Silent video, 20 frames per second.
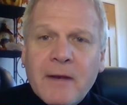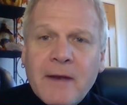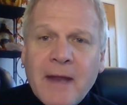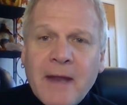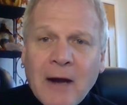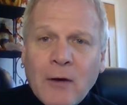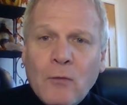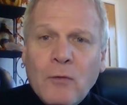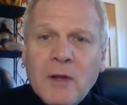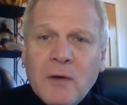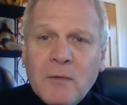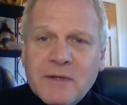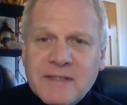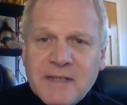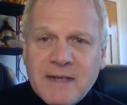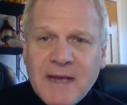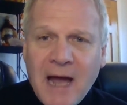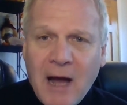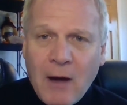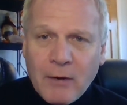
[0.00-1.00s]
Not only
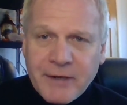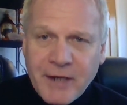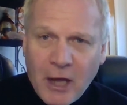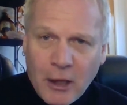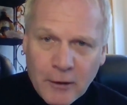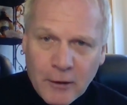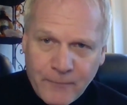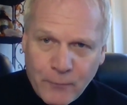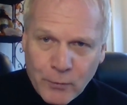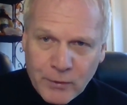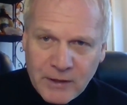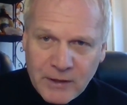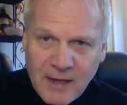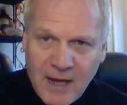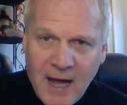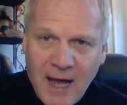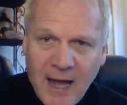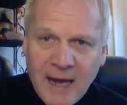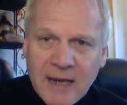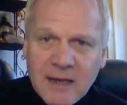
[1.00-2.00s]
was it now
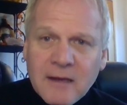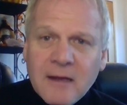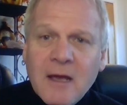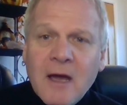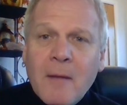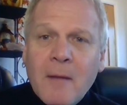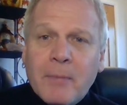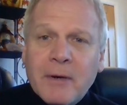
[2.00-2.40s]
$1.49,